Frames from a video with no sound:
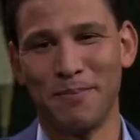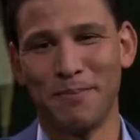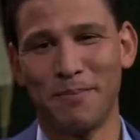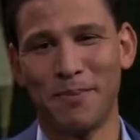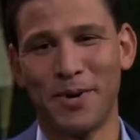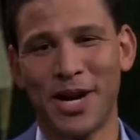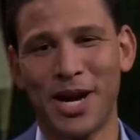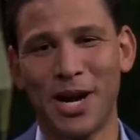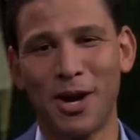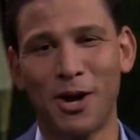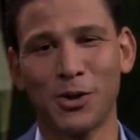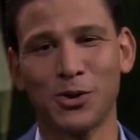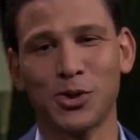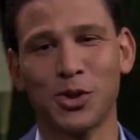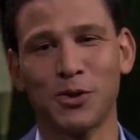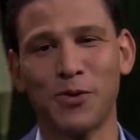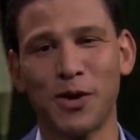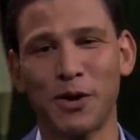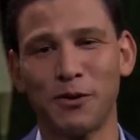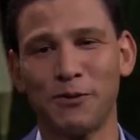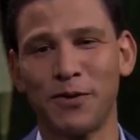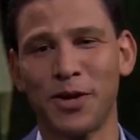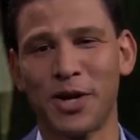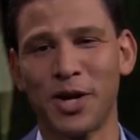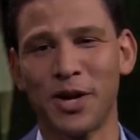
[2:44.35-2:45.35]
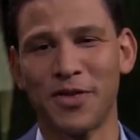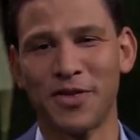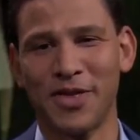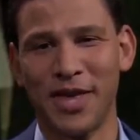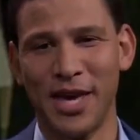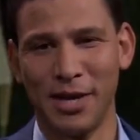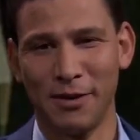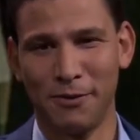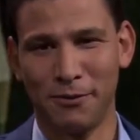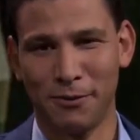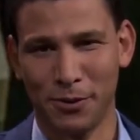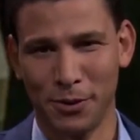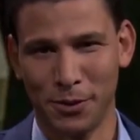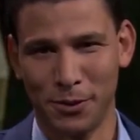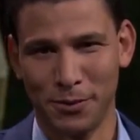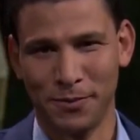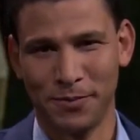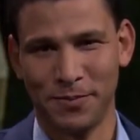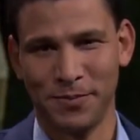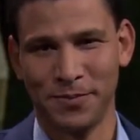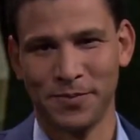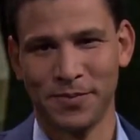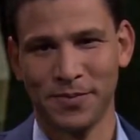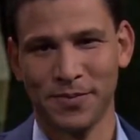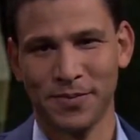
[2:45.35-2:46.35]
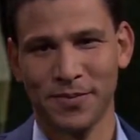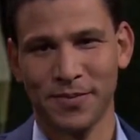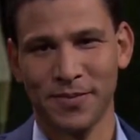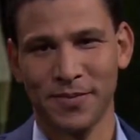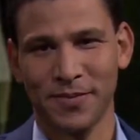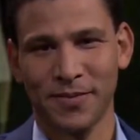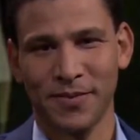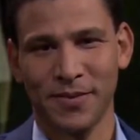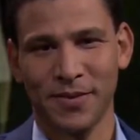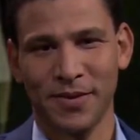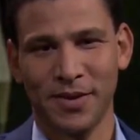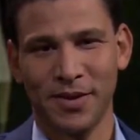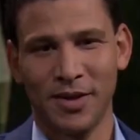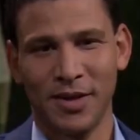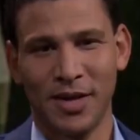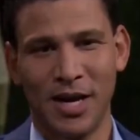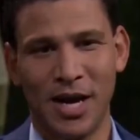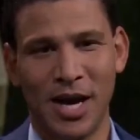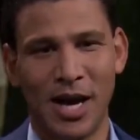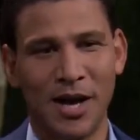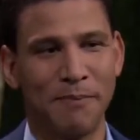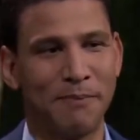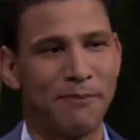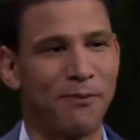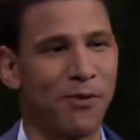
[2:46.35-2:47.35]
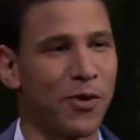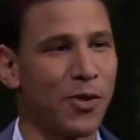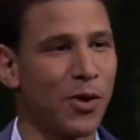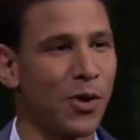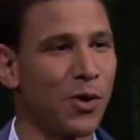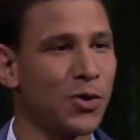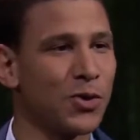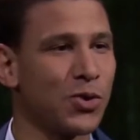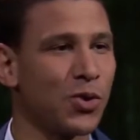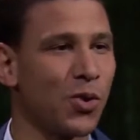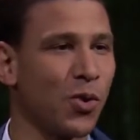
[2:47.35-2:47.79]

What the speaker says: But I also felt very thankful for those